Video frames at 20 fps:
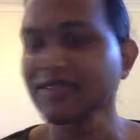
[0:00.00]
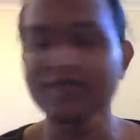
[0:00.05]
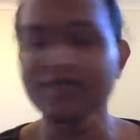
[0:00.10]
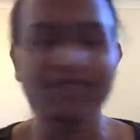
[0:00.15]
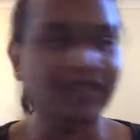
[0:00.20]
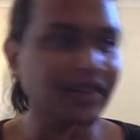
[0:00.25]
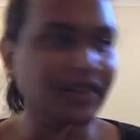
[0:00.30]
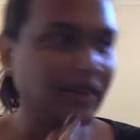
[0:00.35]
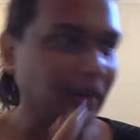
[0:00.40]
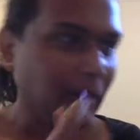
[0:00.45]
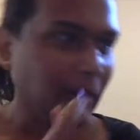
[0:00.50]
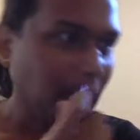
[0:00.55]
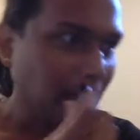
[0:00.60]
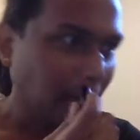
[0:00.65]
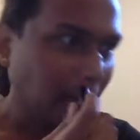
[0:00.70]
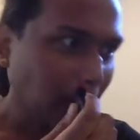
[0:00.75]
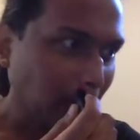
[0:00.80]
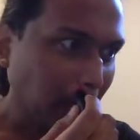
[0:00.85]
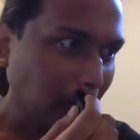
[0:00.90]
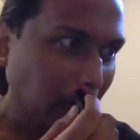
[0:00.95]
It's like,
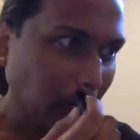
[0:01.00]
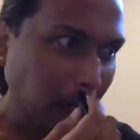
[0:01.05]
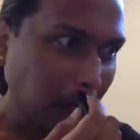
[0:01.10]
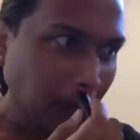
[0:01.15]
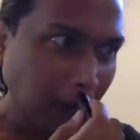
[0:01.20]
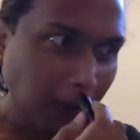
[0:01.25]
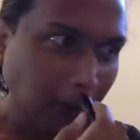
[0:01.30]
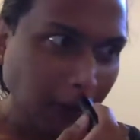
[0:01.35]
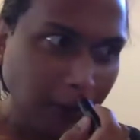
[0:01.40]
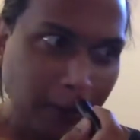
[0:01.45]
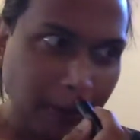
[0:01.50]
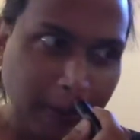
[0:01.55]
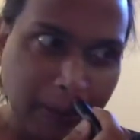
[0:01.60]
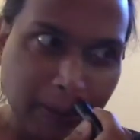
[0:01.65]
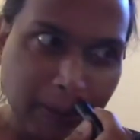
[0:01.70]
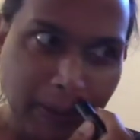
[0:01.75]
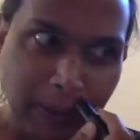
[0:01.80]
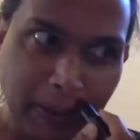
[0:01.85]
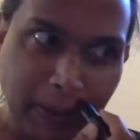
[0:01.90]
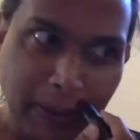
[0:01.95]
I ate
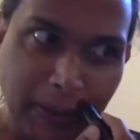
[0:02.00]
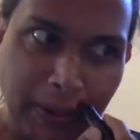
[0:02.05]
like